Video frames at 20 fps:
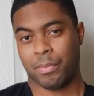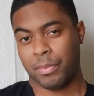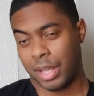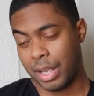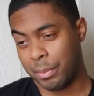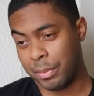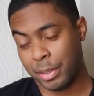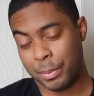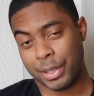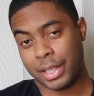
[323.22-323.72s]
I'm
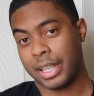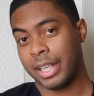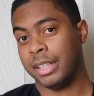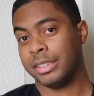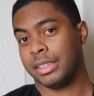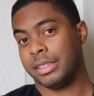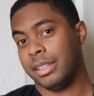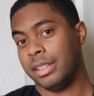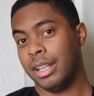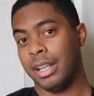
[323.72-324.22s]
going to be
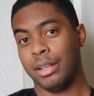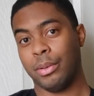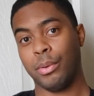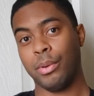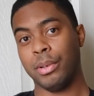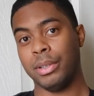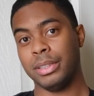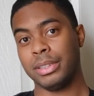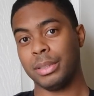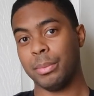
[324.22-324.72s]
canceling a lot of
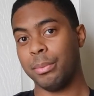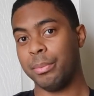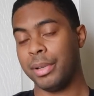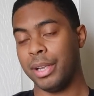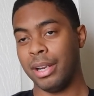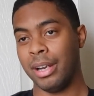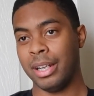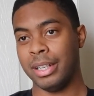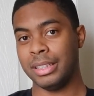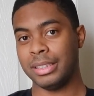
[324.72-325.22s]
orders. I'm going to be
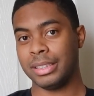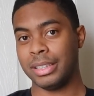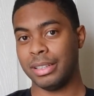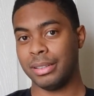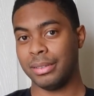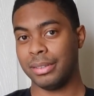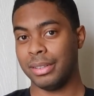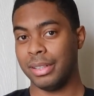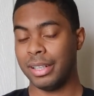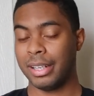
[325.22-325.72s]
honest. They're
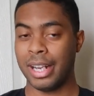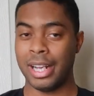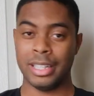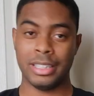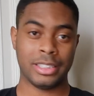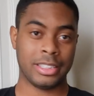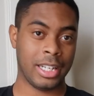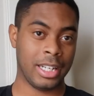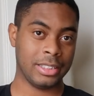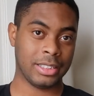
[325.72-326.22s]
going to have
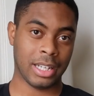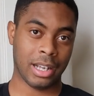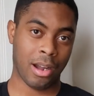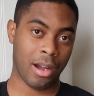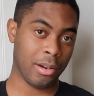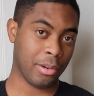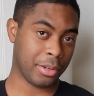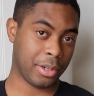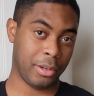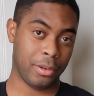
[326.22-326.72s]
to change that
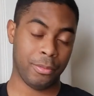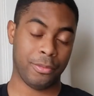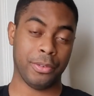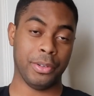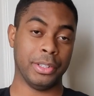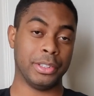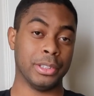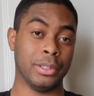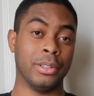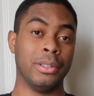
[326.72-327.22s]
auto queue
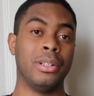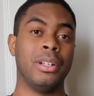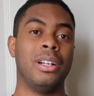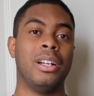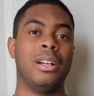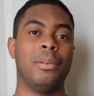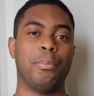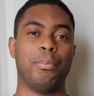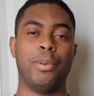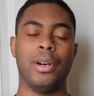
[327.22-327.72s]
feature.
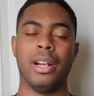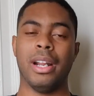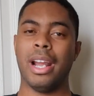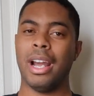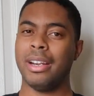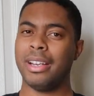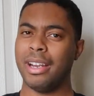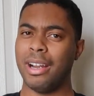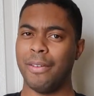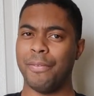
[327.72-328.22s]
But how
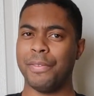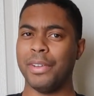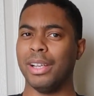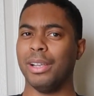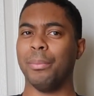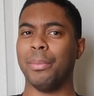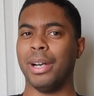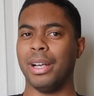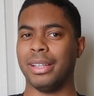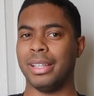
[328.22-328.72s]
do y'all feel
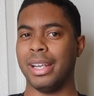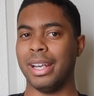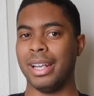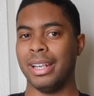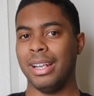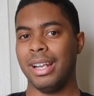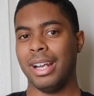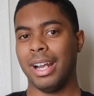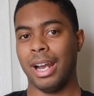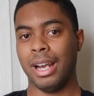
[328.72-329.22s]
about that?
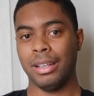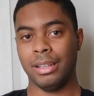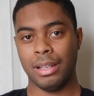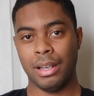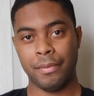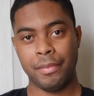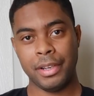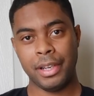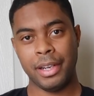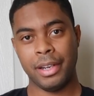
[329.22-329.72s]
I'd
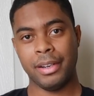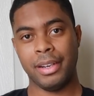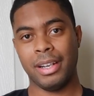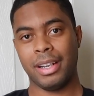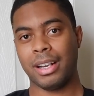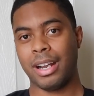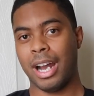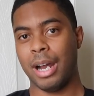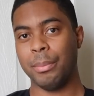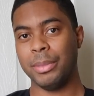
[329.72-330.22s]
love to hear it in the
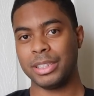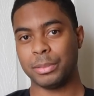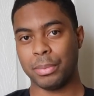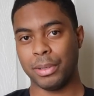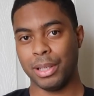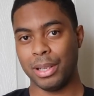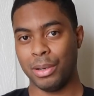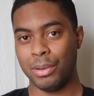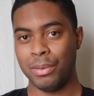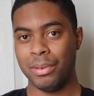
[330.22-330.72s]
comments
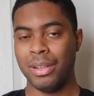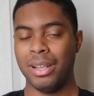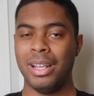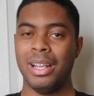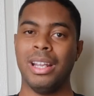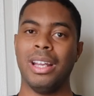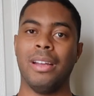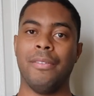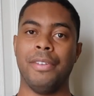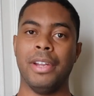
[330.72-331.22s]
below.
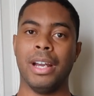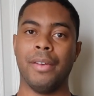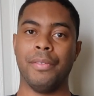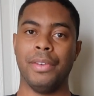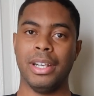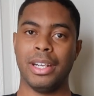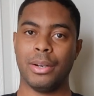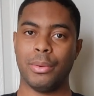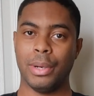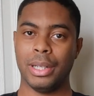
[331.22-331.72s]
If you have
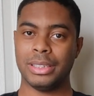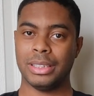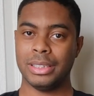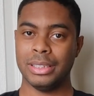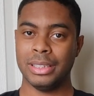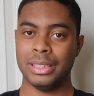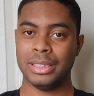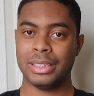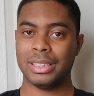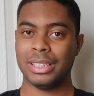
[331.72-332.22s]
any
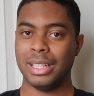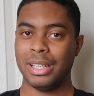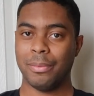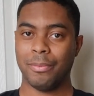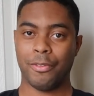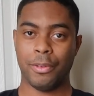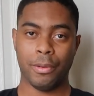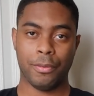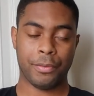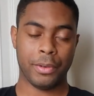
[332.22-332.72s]
questions,
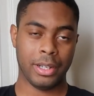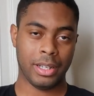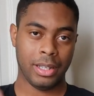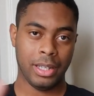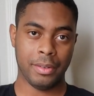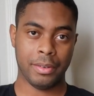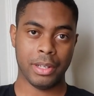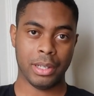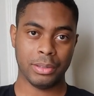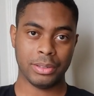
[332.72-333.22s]
feel free to
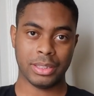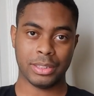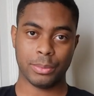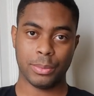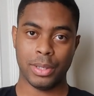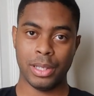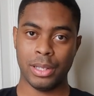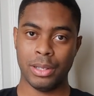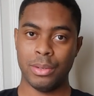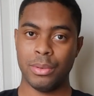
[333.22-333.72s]
leave those as
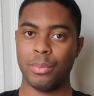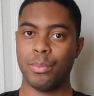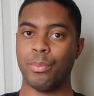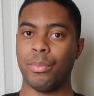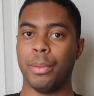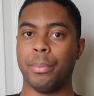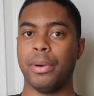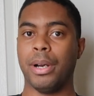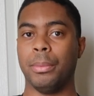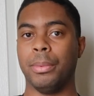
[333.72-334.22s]
well.
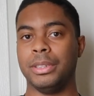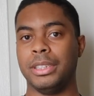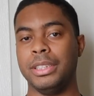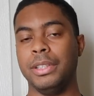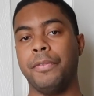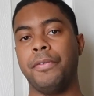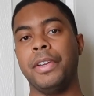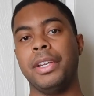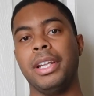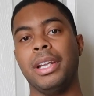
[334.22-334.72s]
We publish
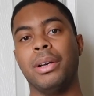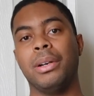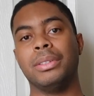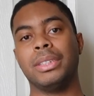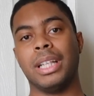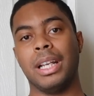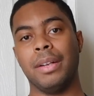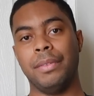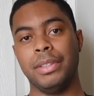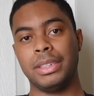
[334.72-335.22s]
new videos
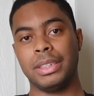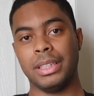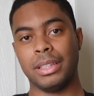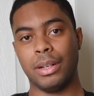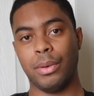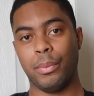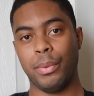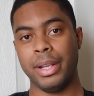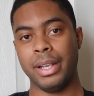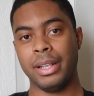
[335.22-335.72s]
every
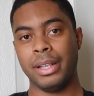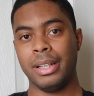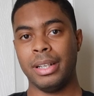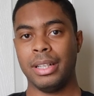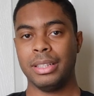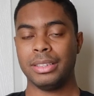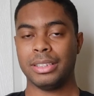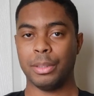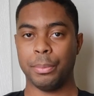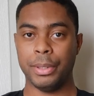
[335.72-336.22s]
single week,
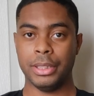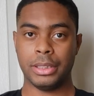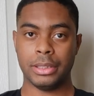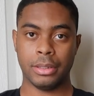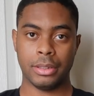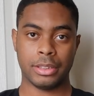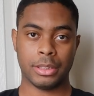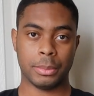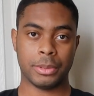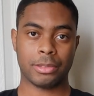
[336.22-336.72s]
so be
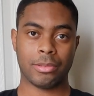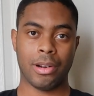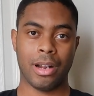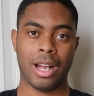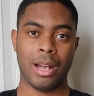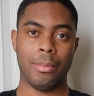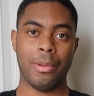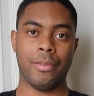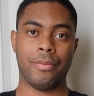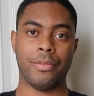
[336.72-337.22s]
sure to
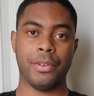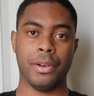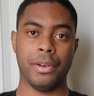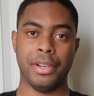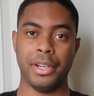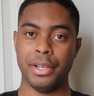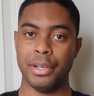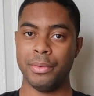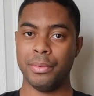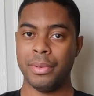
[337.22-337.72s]
subscribe if you're
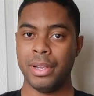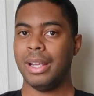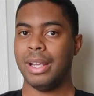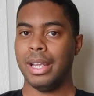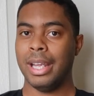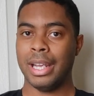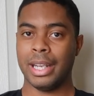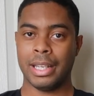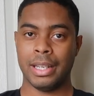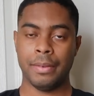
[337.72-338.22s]
new.
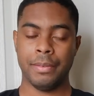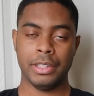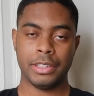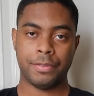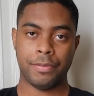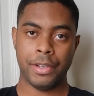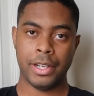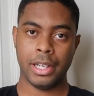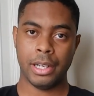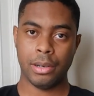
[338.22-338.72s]
And give this
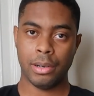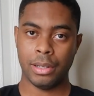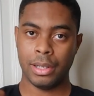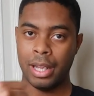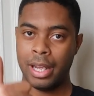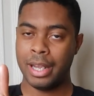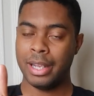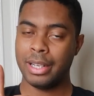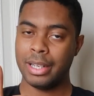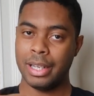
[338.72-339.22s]
video a
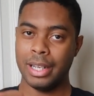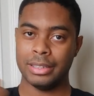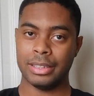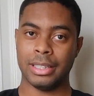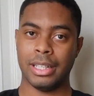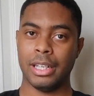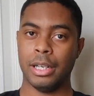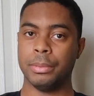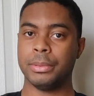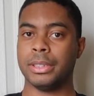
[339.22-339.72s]
like, as it
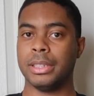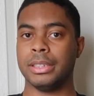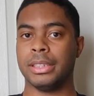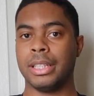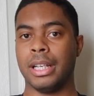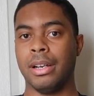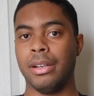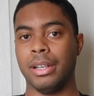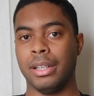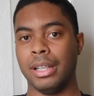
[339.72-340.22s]
helps us
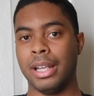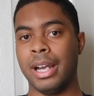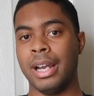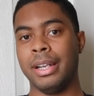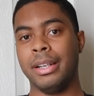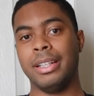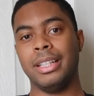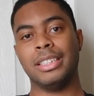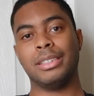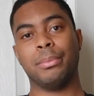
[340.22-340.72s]
out a
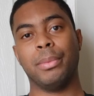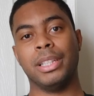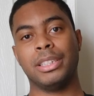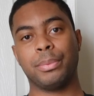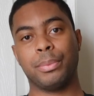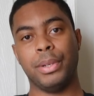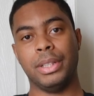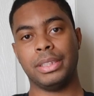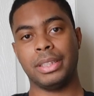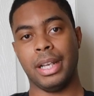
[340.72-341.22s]
lot. It's much
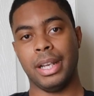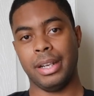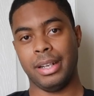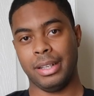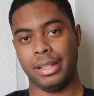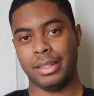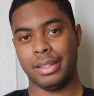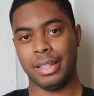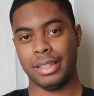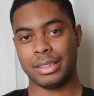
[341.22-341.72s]
appreciated.
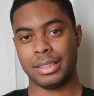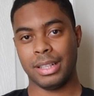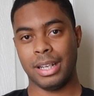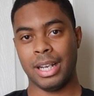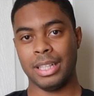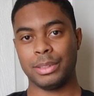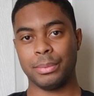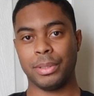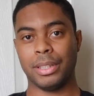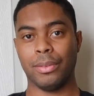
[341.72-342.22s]
This is
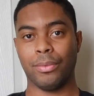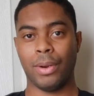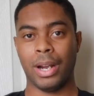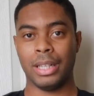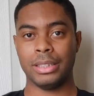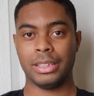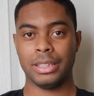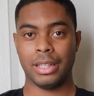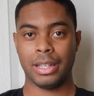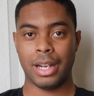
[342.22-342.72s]
Elijah with The
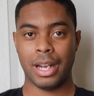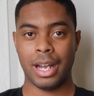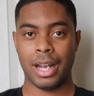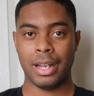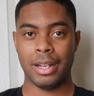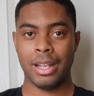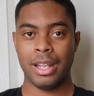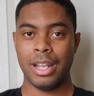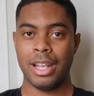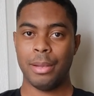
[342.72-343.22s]
Rideshare
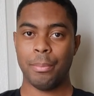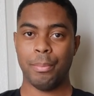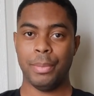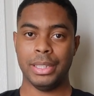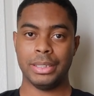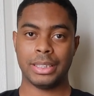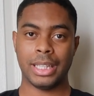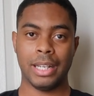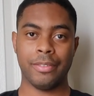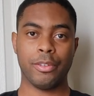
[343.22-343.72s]
Guy. Be
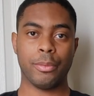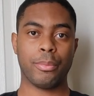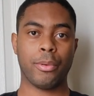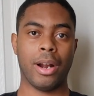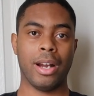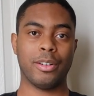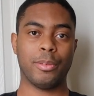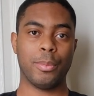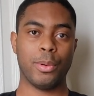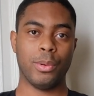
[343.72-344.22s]
safe and
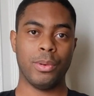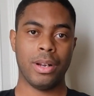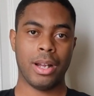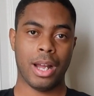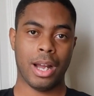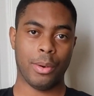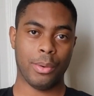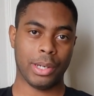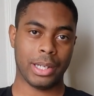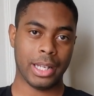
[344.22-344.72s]
profitable.
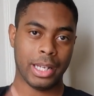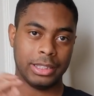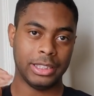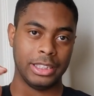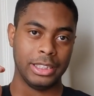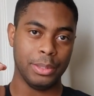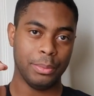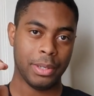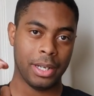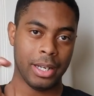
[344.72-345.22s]
I will catch
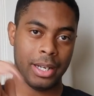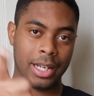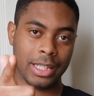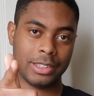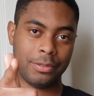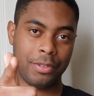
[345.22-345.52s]
you in the next